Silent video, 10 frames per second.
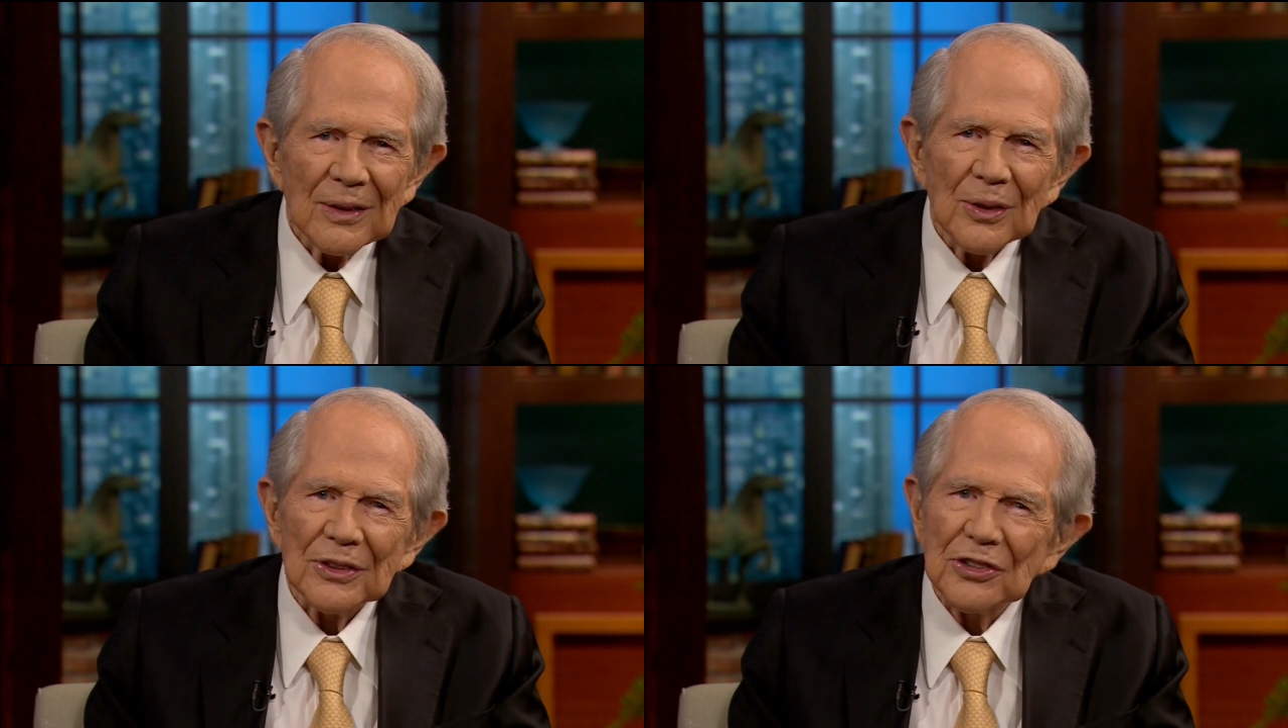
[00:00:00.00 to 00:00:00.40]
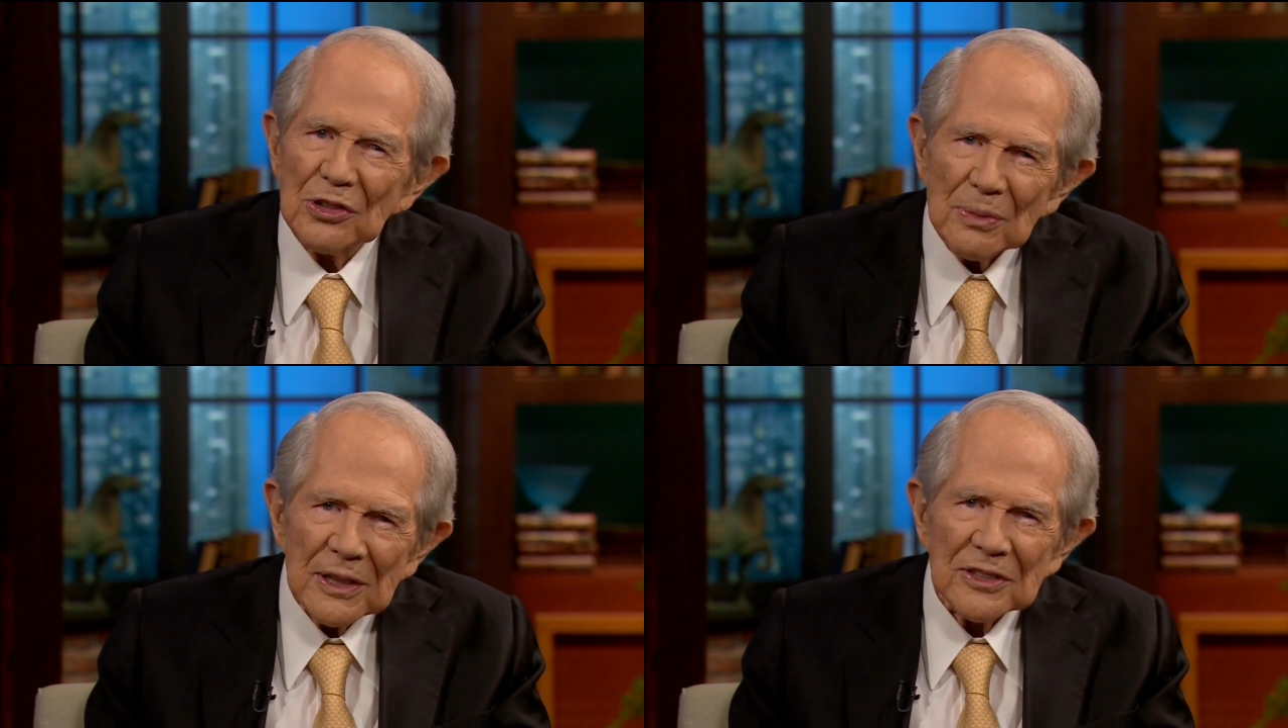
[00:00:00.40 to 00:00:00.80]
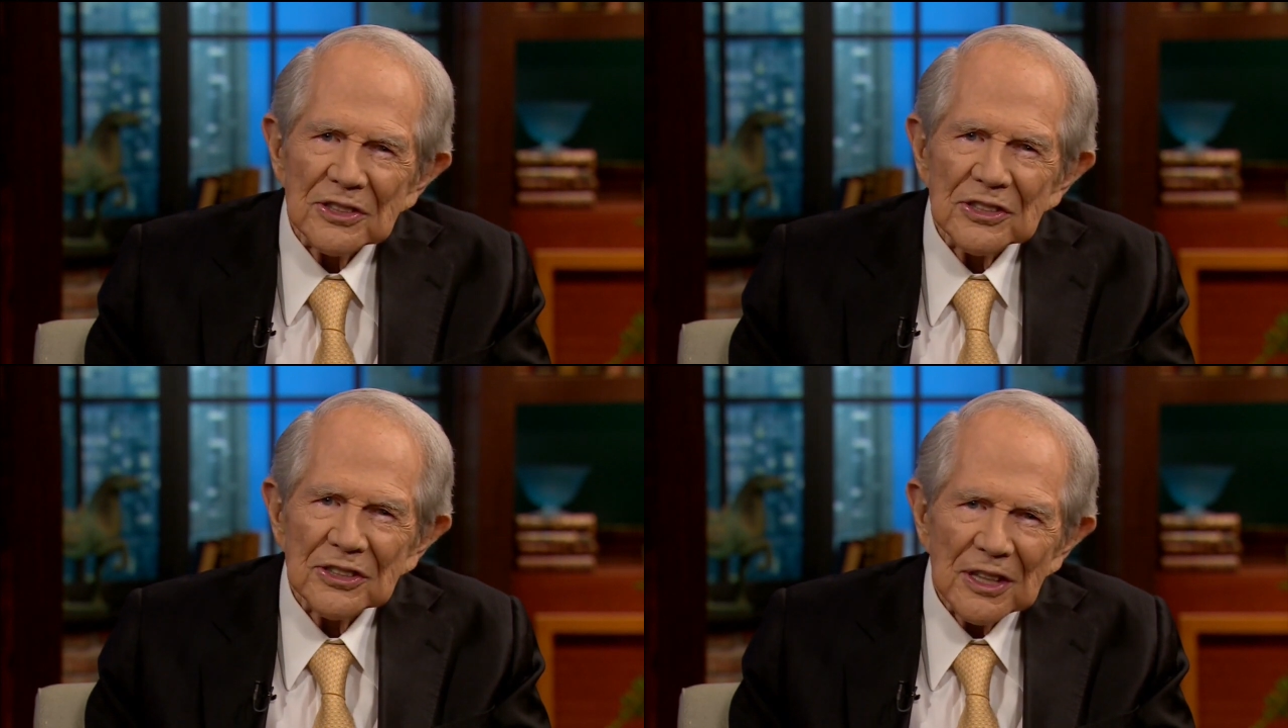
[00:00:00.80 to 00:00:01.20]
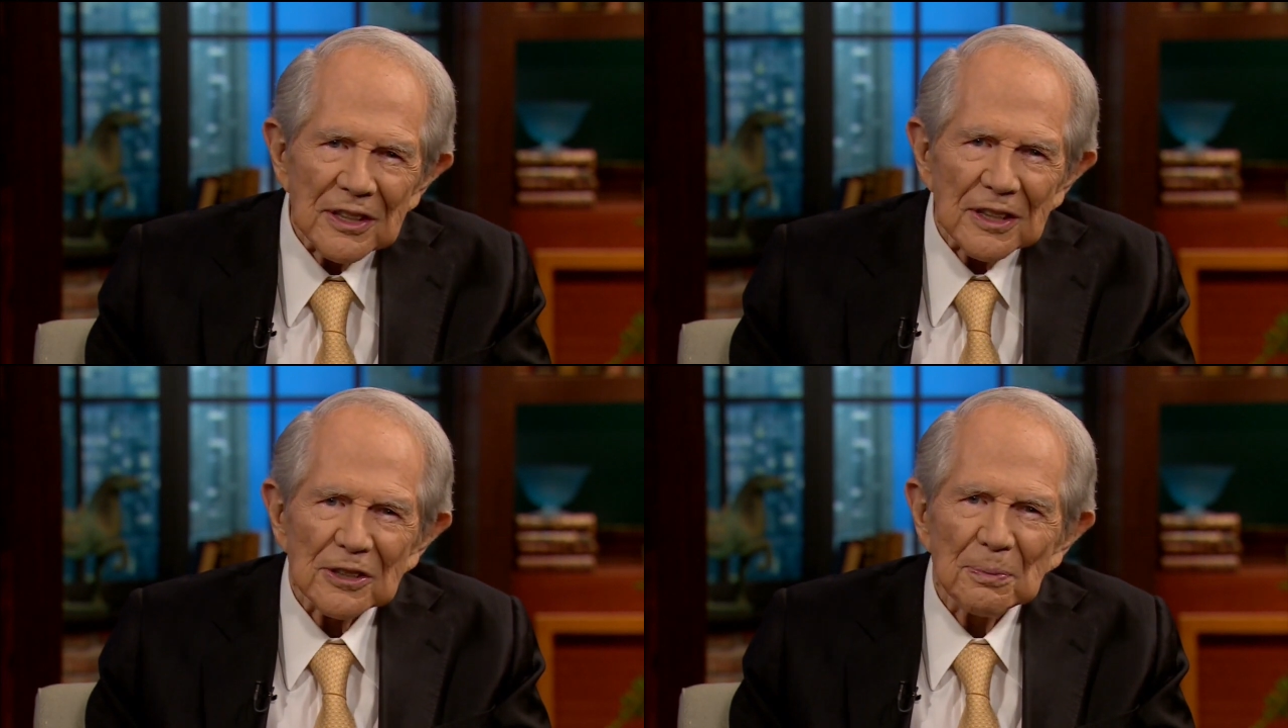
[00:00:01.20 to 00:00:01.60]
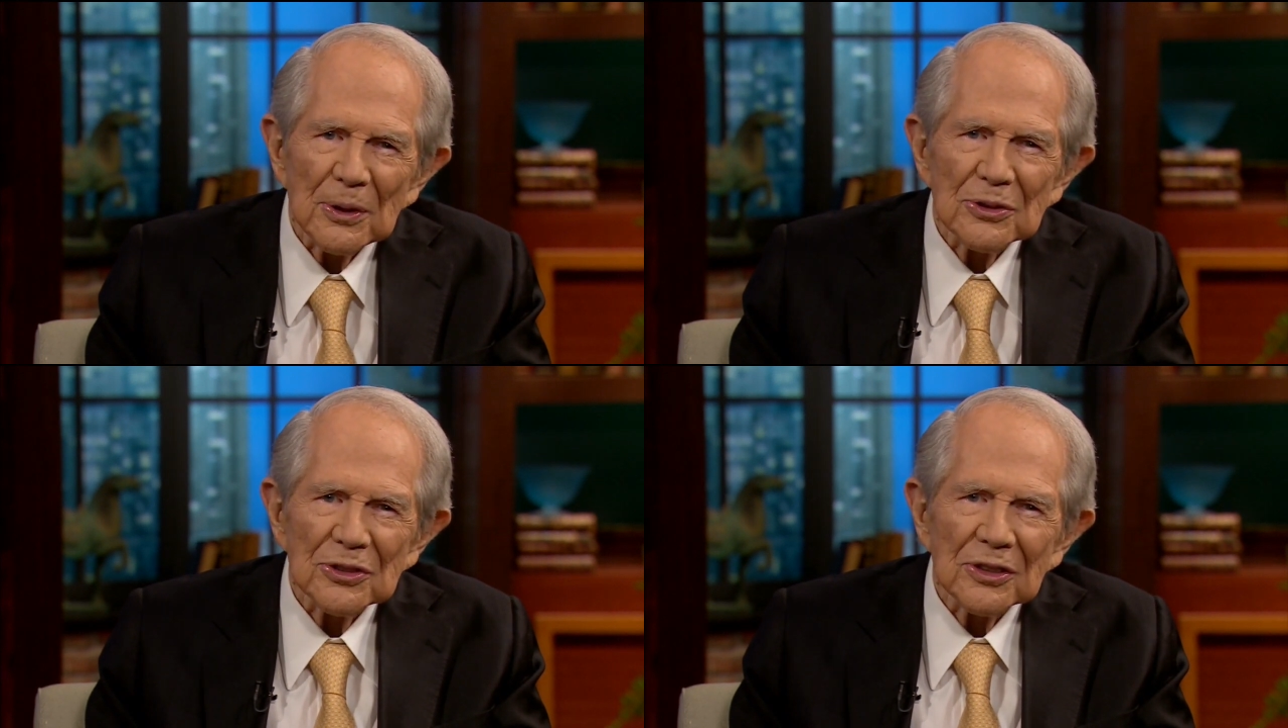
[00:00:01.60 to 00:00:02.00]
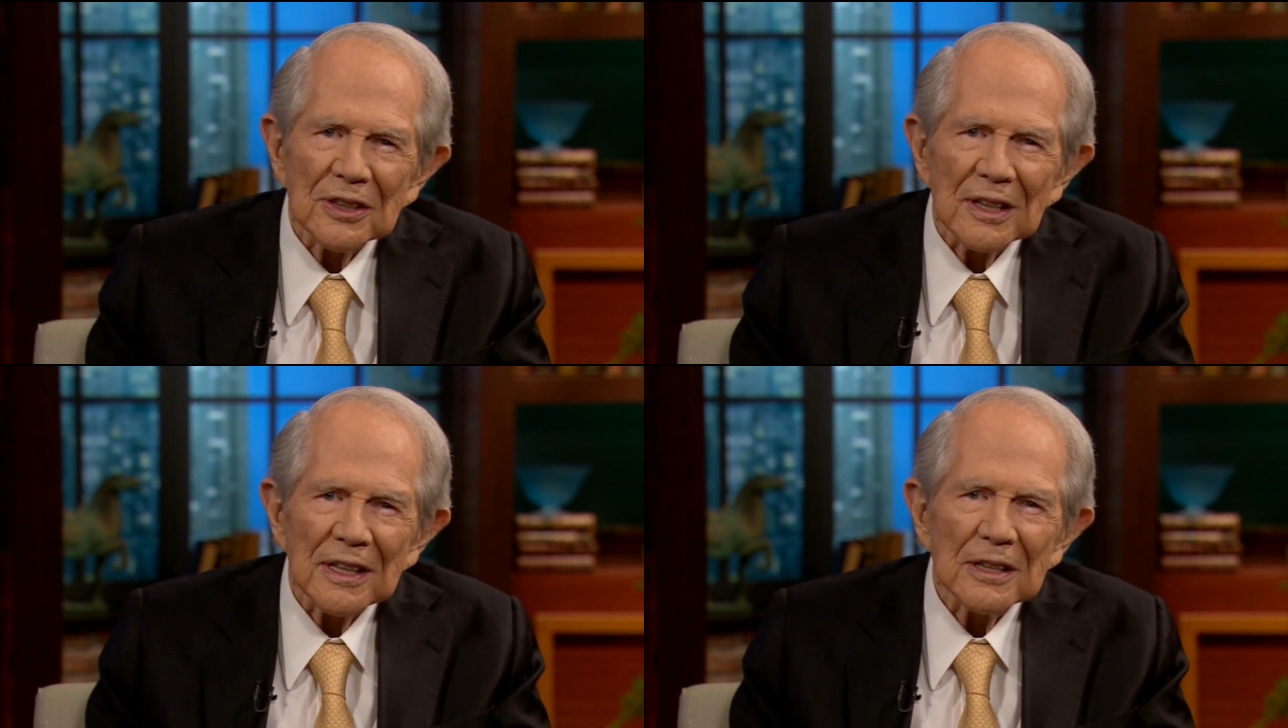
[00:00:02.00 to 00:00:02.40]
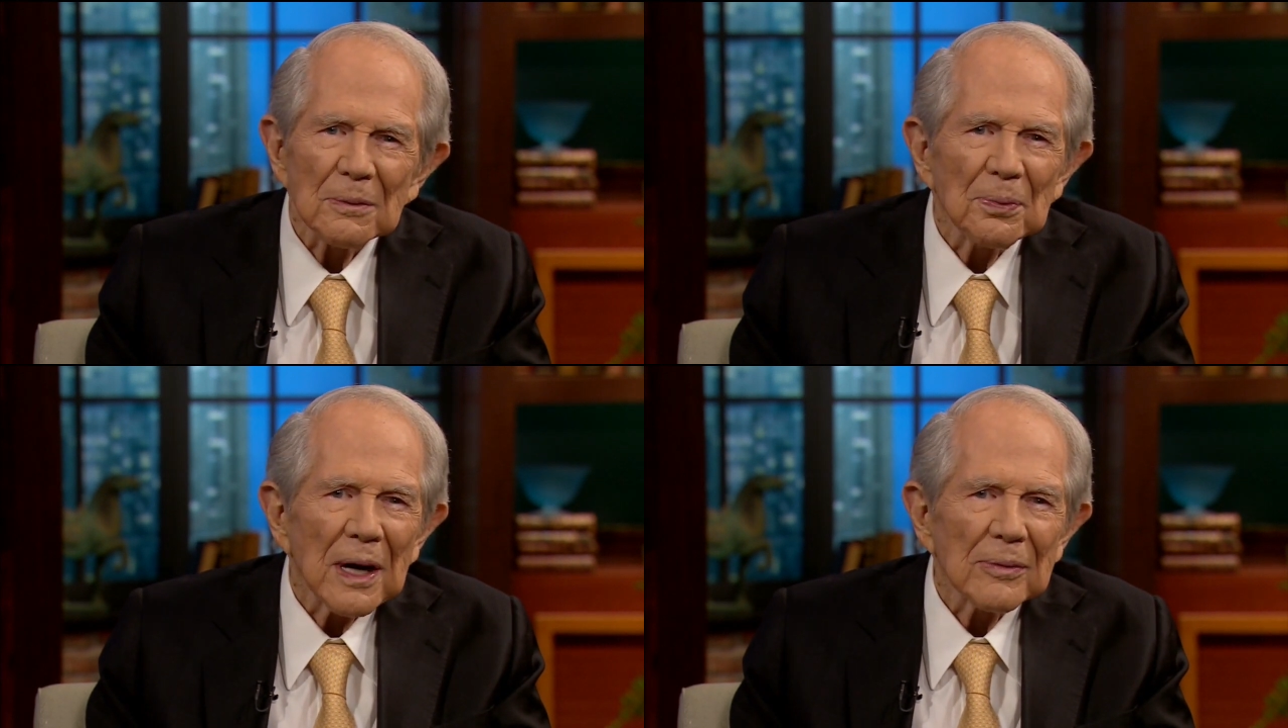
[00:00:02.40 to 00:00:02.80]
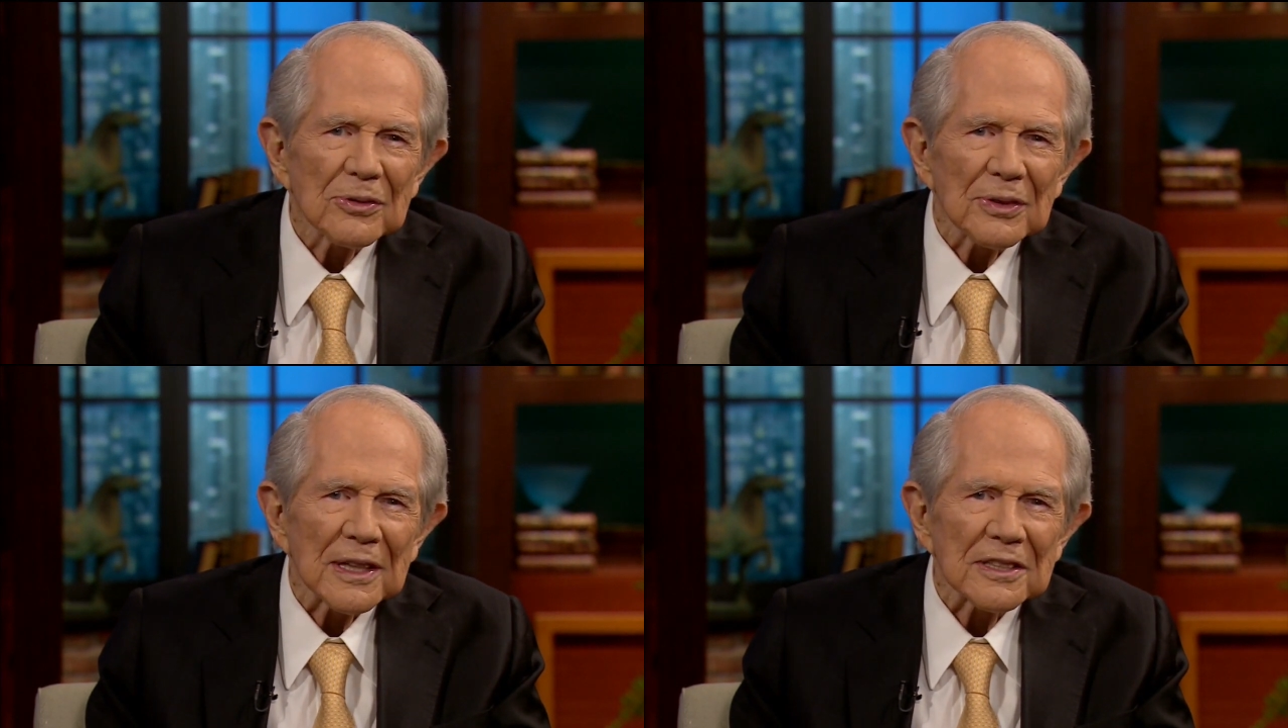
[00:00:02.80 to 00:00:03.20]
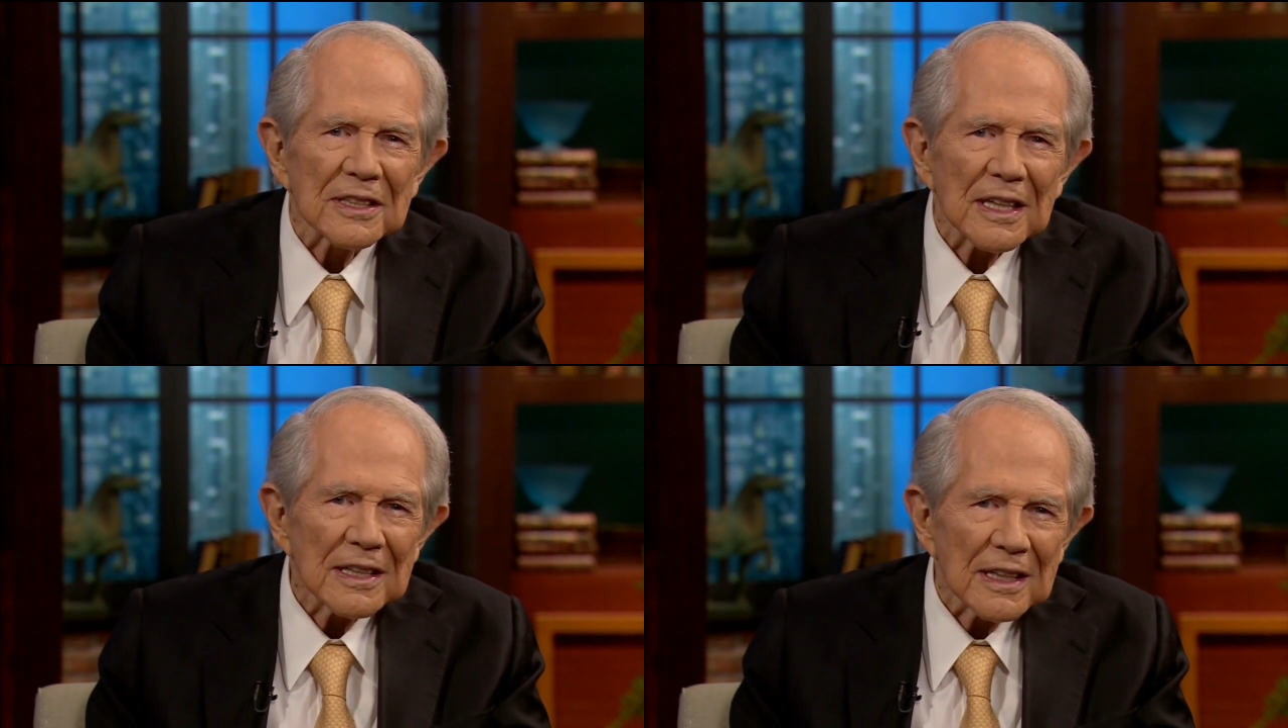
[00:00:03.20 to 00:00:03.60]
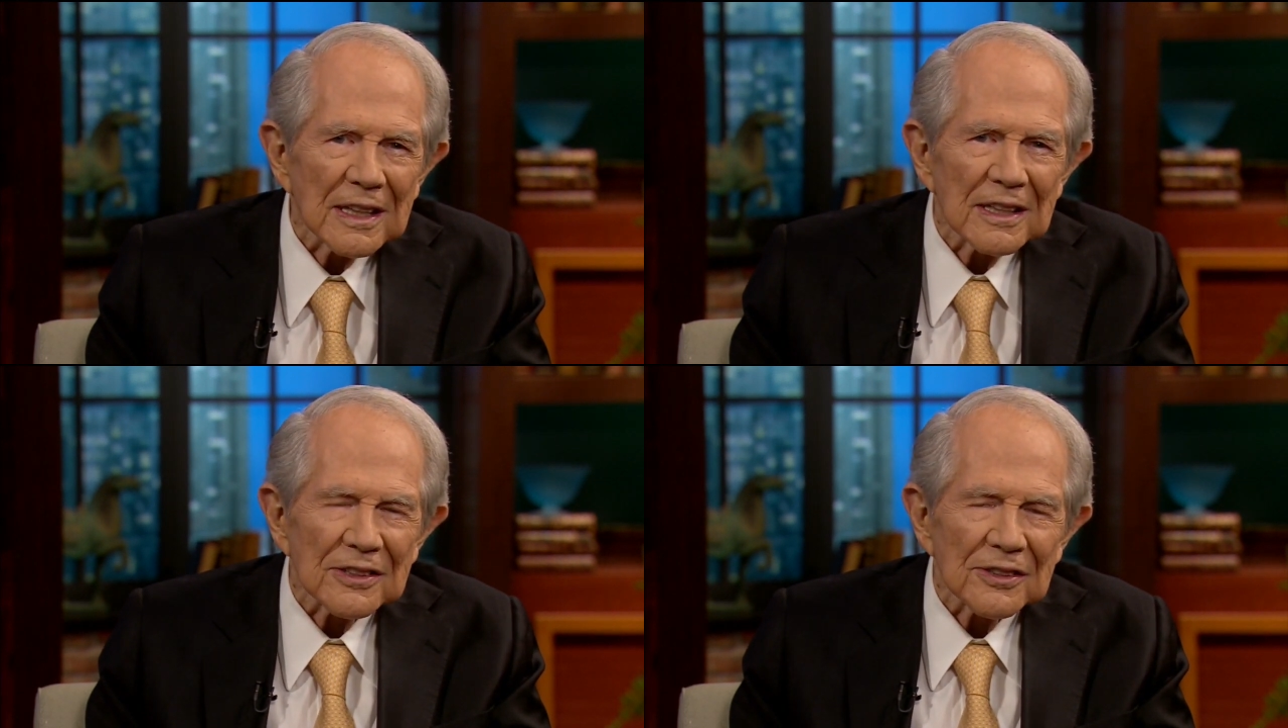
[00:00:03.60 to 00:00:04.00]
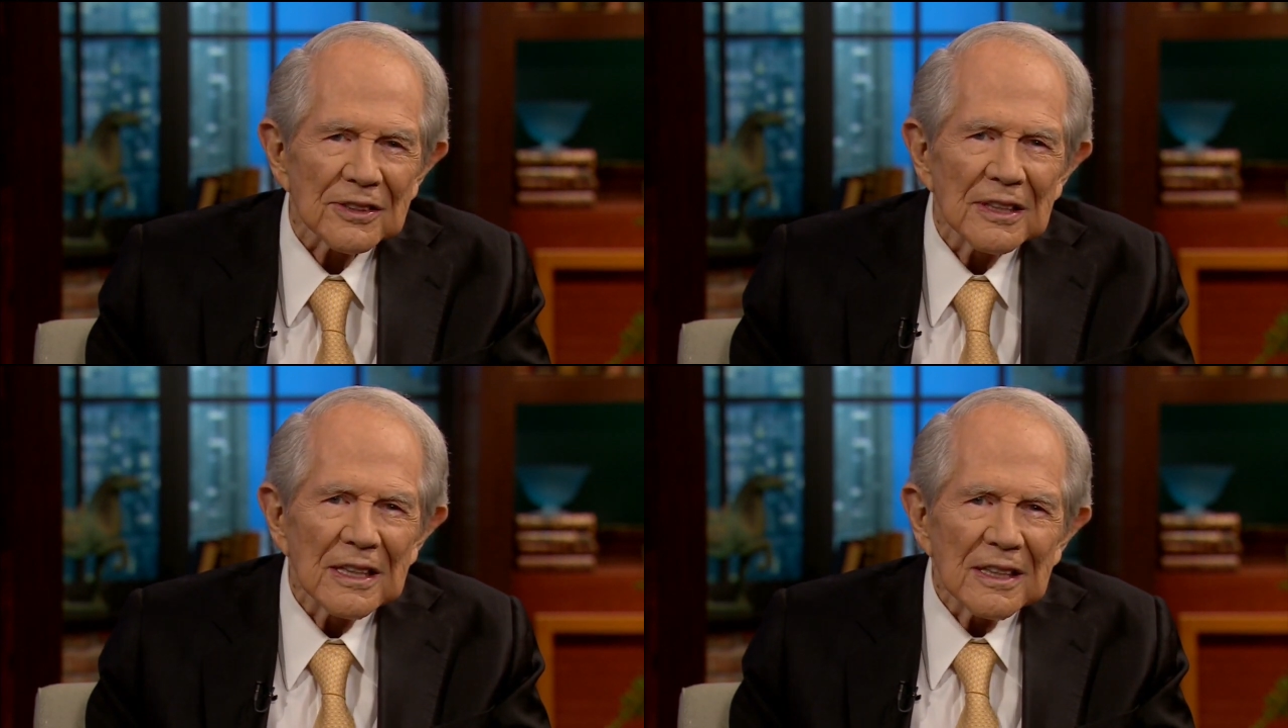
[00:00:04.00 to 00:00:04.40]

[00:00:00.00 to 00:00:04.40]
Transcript: Well, too much sun exposure can lead to problems like skin cancer.